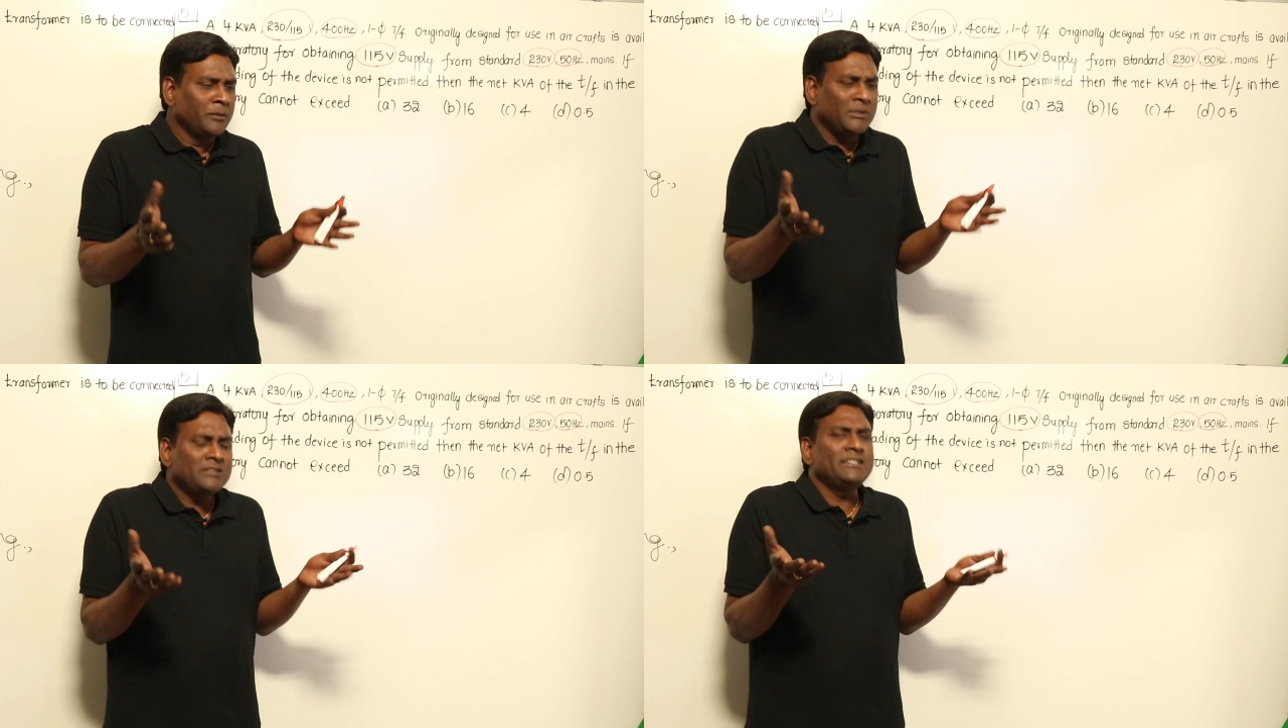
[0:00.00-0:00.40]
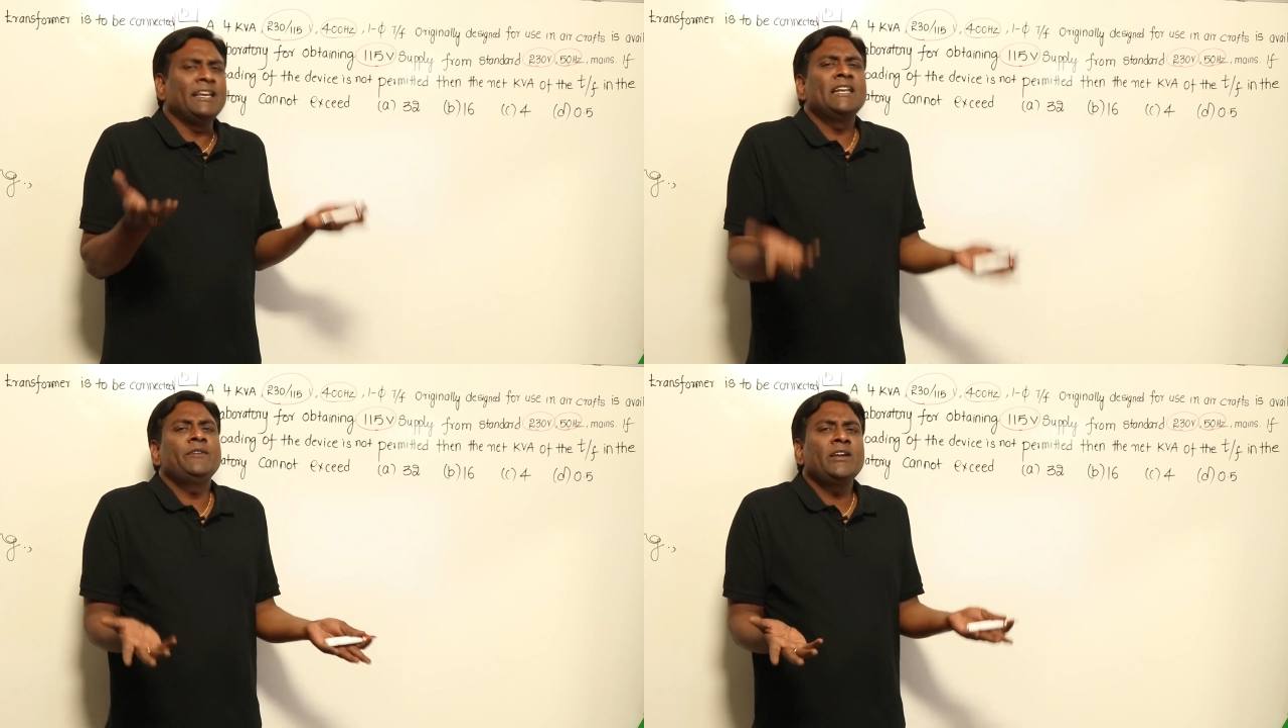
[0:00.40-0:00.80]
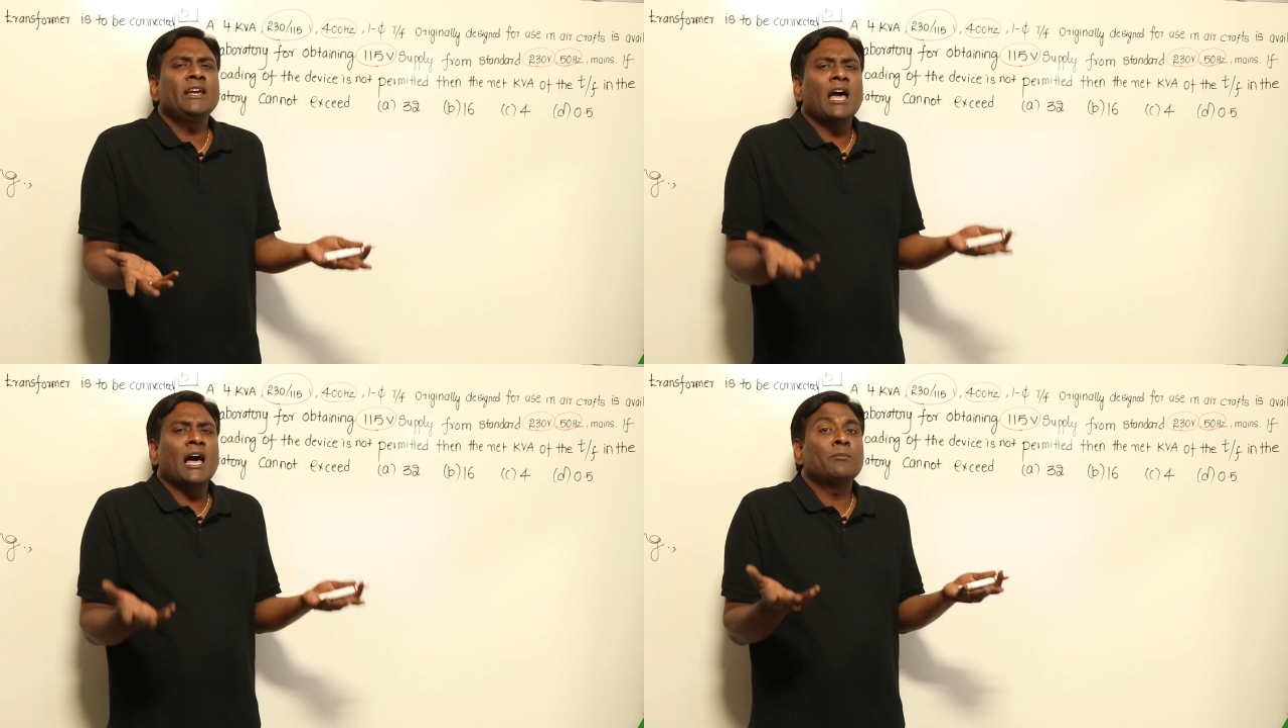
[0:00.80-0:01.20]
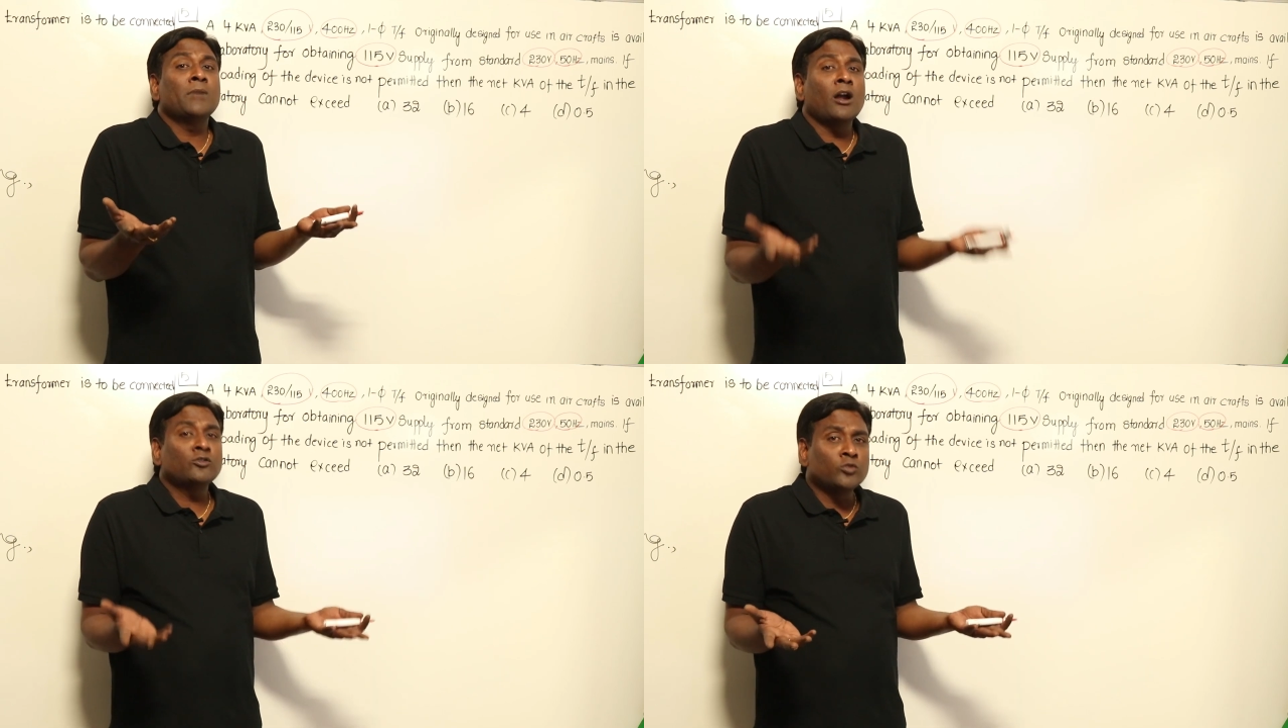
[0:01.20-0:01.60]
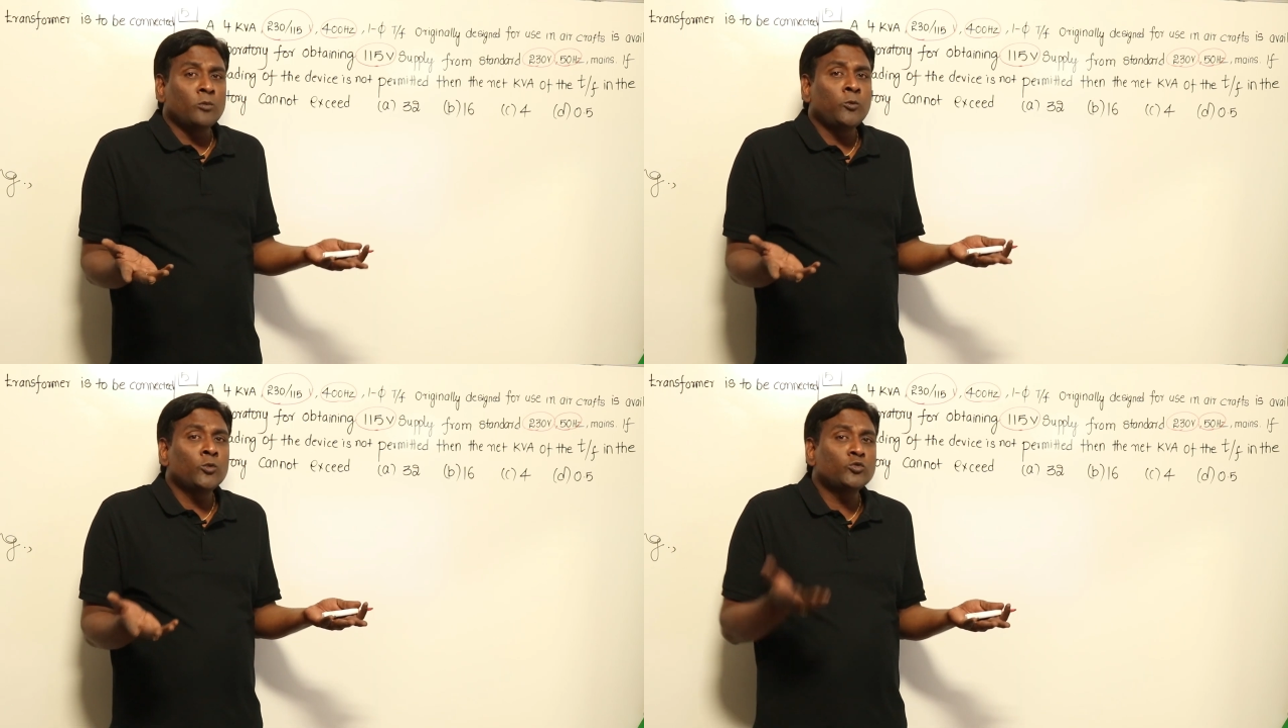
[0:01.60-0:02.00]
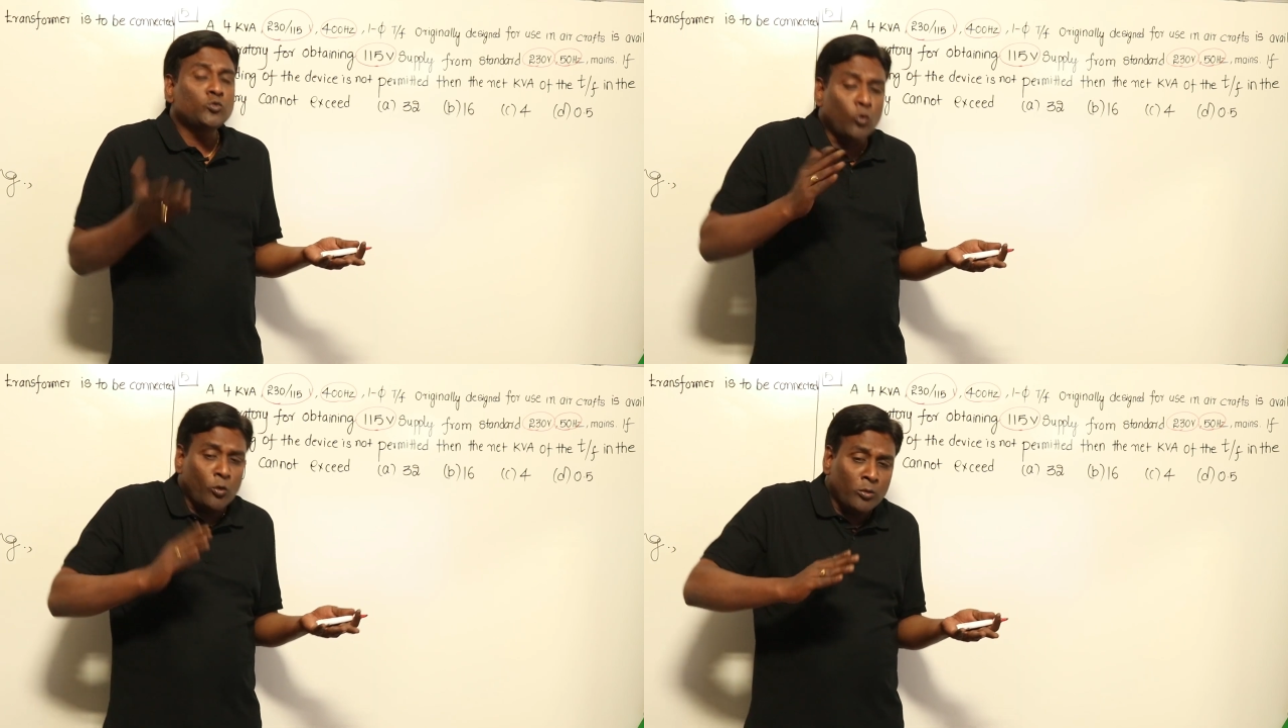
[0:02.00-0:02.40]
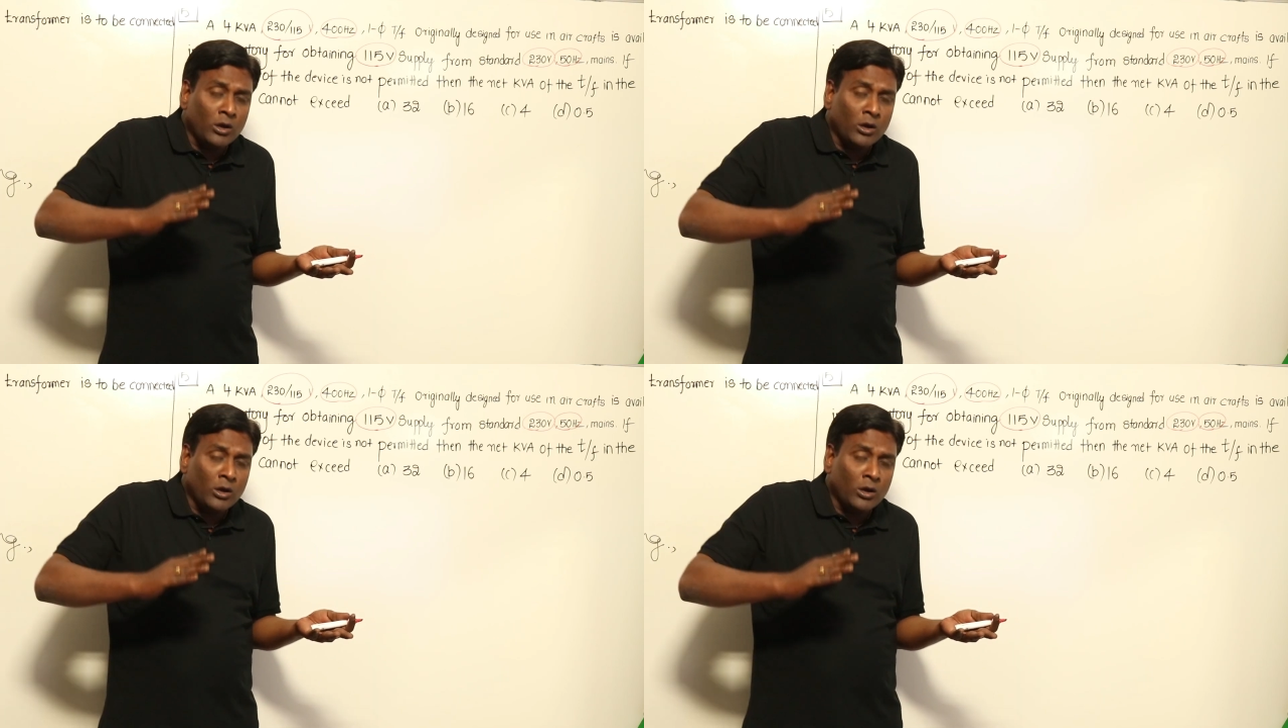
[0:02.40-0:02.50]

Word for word: means anyway I'm not supposed to go